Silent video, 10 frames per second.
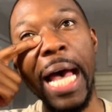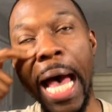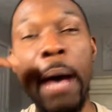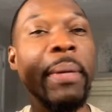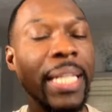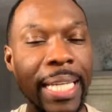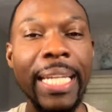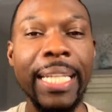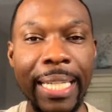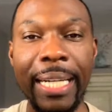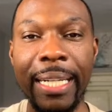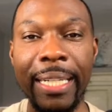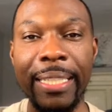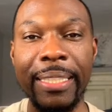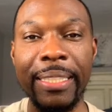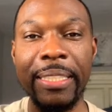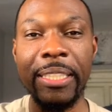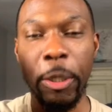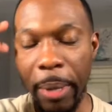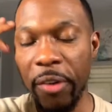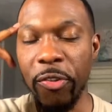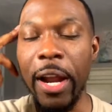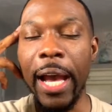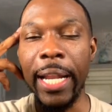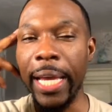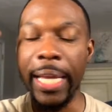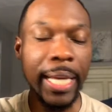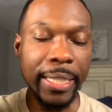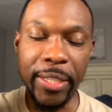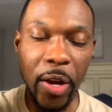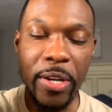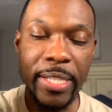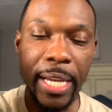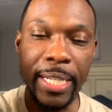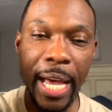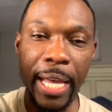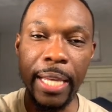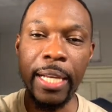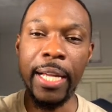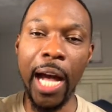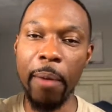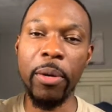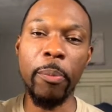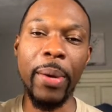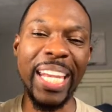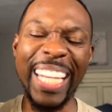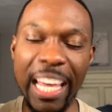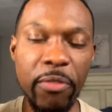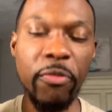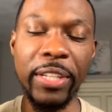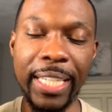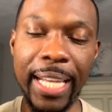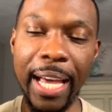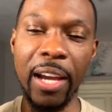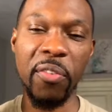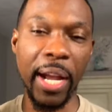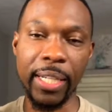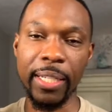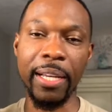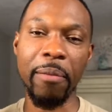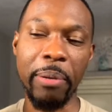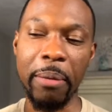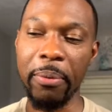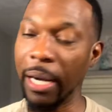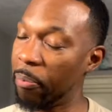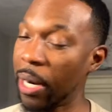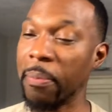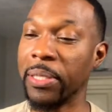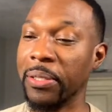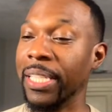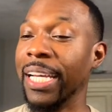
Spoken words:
I'm going to get it done by Friday and Thursday night I'm up at 11:59 writing a damn paper. I promise you.